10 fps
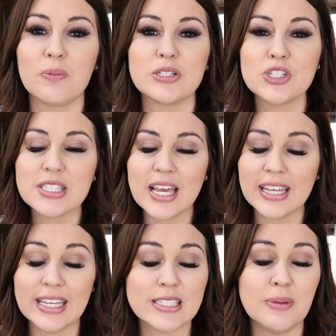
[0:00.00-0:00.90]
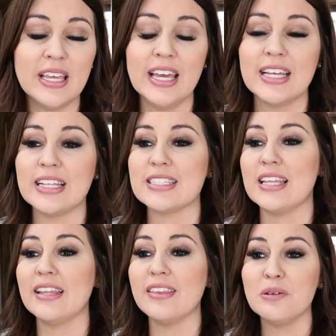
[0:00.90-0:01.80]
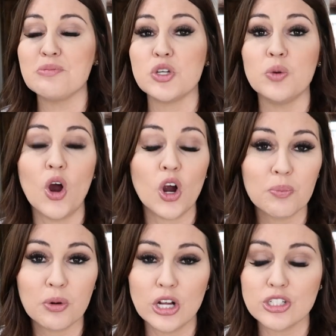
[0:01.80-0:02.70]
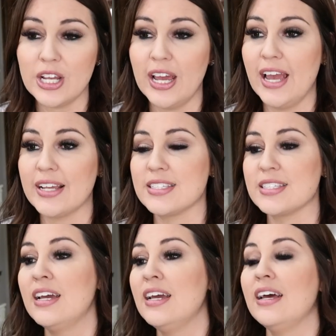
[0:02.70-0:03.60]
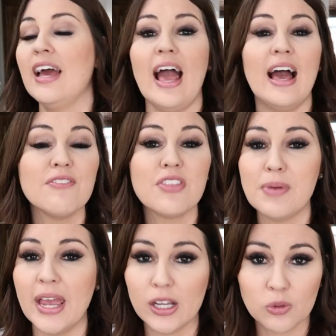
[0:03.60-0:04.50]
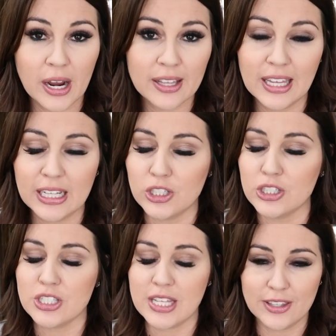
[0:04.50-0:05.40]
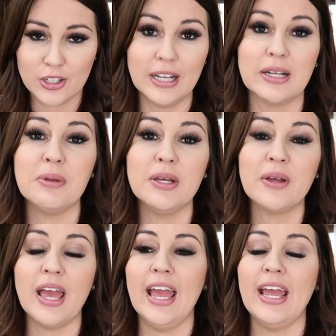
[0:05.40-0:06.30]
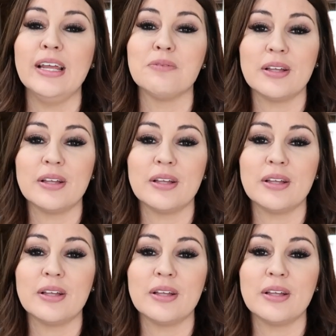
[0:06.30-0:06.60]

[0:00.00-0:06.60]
But just let kids be kids, let them do art projects, have them handwrite letters and they're gonna be okay.